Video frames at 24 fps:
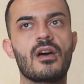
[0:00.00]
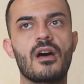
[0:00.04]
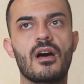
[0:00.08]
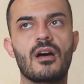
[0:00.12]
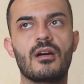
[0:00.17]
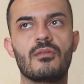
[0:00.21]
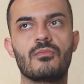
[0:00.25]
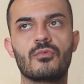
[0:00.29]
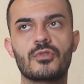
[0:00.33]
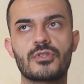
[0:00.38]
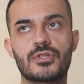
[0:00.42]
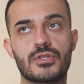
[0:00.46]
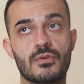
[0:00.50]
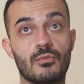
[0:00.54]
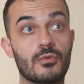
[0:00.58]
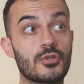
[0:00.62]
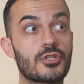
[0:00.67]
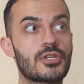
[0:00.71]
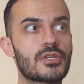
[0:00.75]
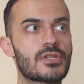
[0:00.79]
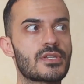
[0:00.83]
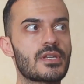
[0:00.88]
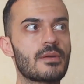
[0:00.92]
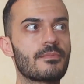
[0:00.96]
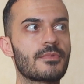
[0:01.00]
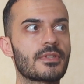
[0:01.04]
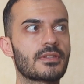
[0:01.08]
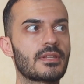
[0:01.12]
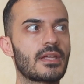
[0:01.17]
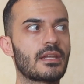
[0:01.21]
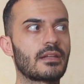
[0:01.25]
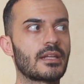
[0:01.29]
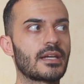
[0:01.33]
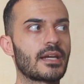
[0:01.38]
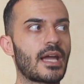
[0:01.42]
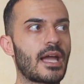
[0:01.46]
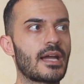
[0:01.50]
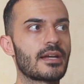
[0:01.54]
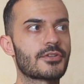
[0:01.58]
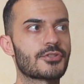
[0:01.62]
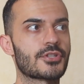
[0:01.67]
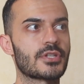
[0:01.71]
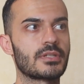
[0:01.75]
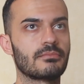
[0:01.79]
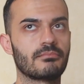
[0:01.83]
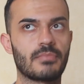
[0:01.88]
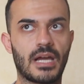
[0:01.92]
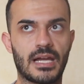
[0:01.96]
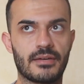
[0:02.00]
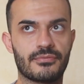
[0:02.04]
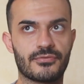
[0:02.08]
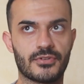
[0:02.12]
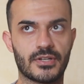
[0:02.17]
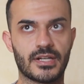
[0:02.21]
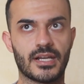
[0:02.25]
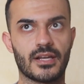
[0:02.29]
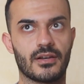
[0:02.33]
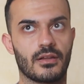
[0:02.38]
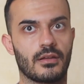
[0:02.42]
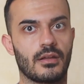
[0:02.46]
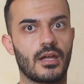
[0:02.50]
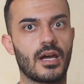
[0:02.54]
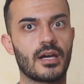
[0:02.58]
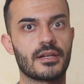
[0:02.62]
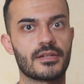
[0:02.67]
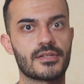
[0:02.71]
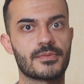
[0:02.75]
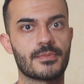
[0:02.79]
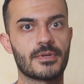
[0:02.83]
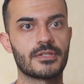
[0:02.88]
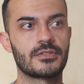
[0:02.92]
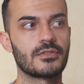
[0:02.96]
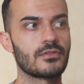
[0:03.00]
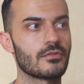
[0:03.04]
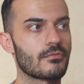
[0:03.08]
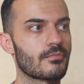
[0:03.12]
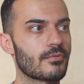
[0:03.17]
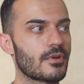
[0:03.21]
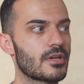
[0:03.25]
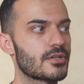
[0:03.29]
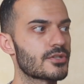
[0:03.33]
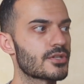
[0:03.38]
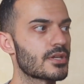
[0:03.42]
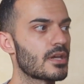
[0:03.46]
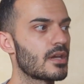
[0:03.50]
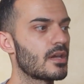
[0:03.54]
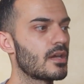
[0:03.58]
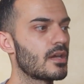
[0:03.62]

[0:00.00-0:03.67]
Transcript: which is something that like I forget a lot, is my toothbrush.